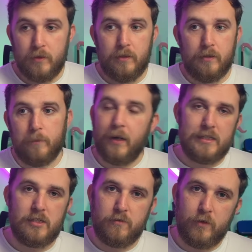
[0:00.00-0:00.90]
The
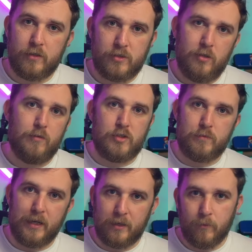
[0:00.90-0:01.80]
PlayStation VR 2, which is
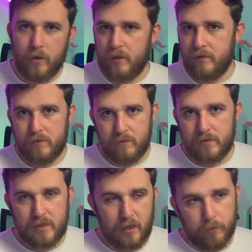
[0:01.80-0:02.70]
black and white, it's
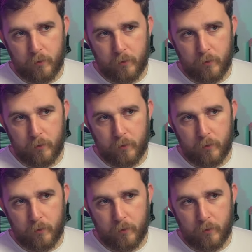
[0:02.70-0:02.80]
terrible.